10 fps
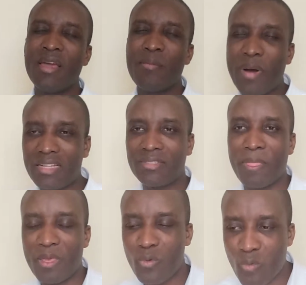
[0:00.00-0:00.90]
But
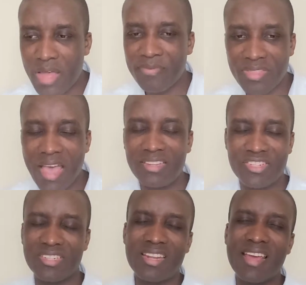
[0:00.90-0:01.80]
one
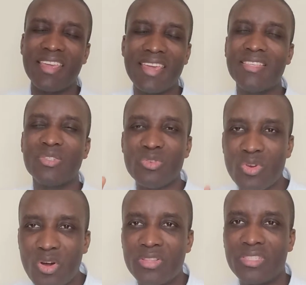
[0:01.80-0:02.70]
touch that is
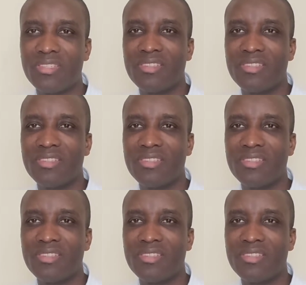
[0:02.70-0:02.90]
not